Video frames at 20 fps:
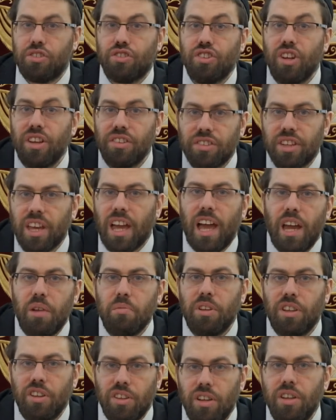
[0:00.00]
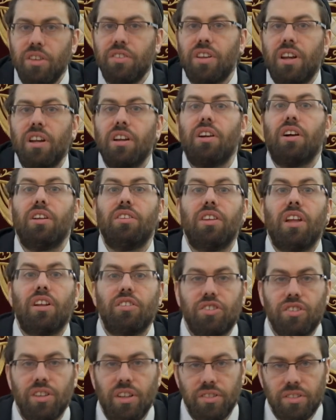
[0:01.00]
Shnei Chaim, and there are years that are called not
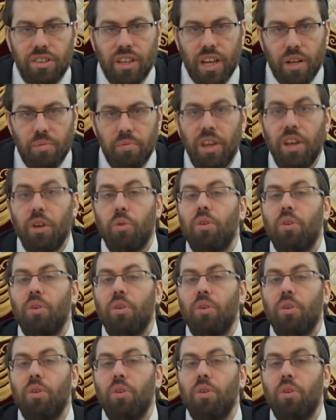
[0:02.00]
Shnei Chaim.